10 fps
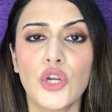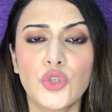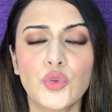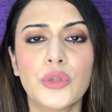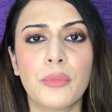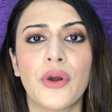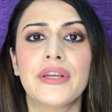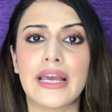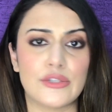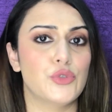to the
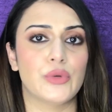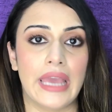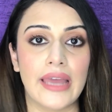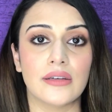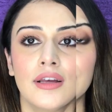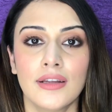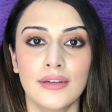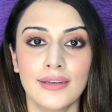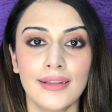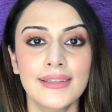point as you can.
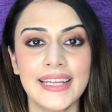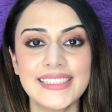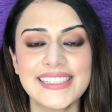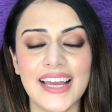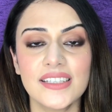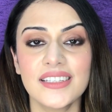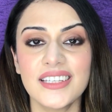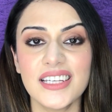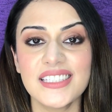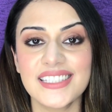Now the next category
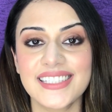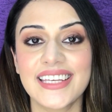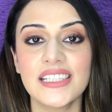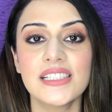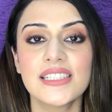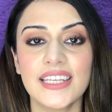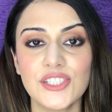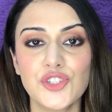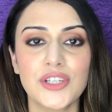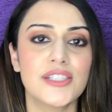is skills,
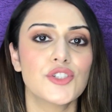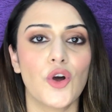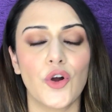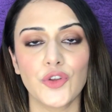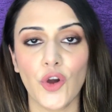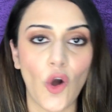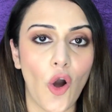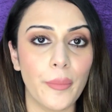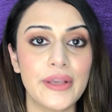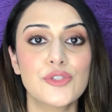interests, or your
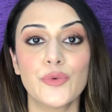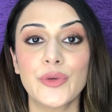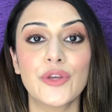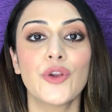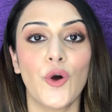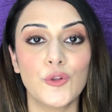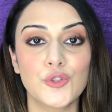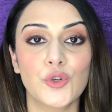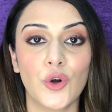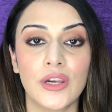hobbies, or we can
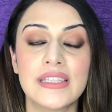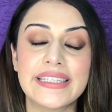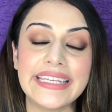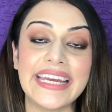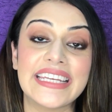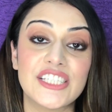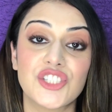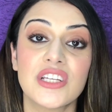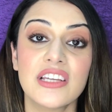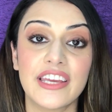also call as any
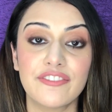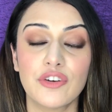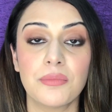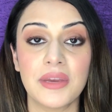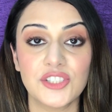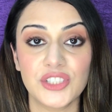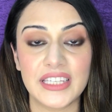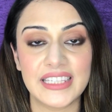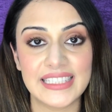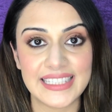additional information
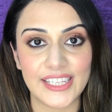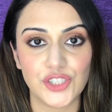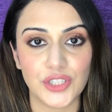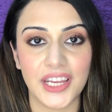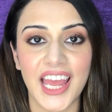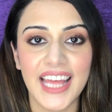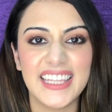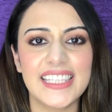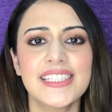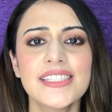in this section.
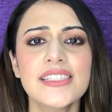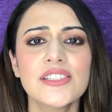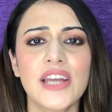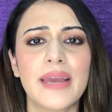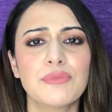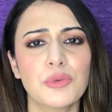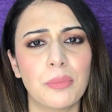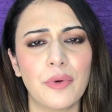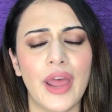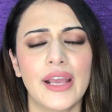This is the time to
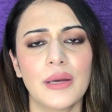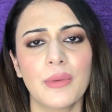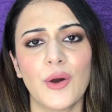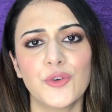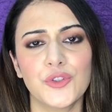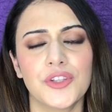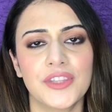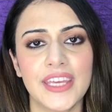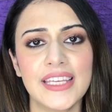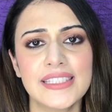brag about the
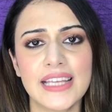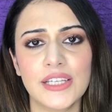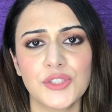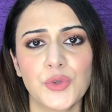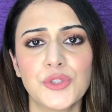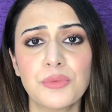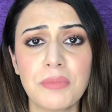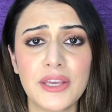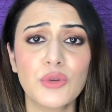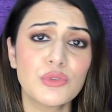things that is going to
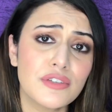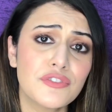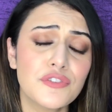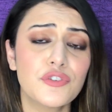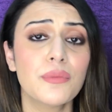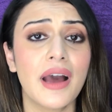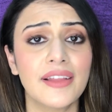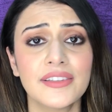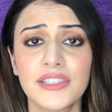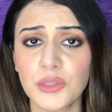make you different from
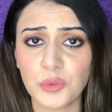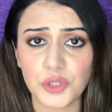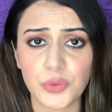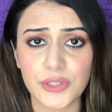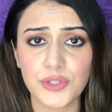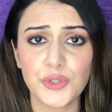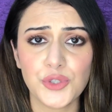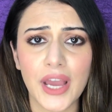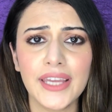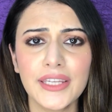other individuals. So
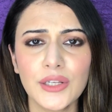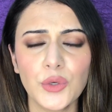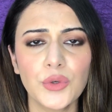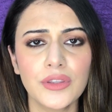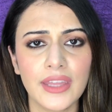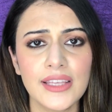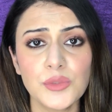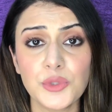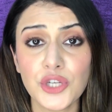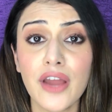try and include
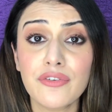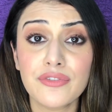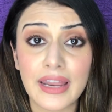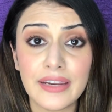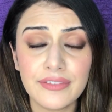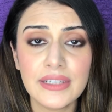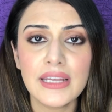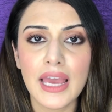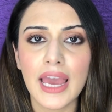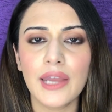things which are relevant
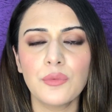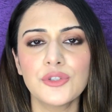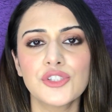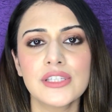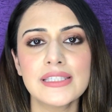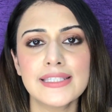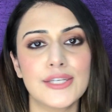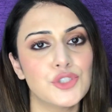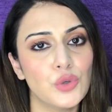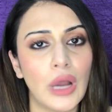and which can set you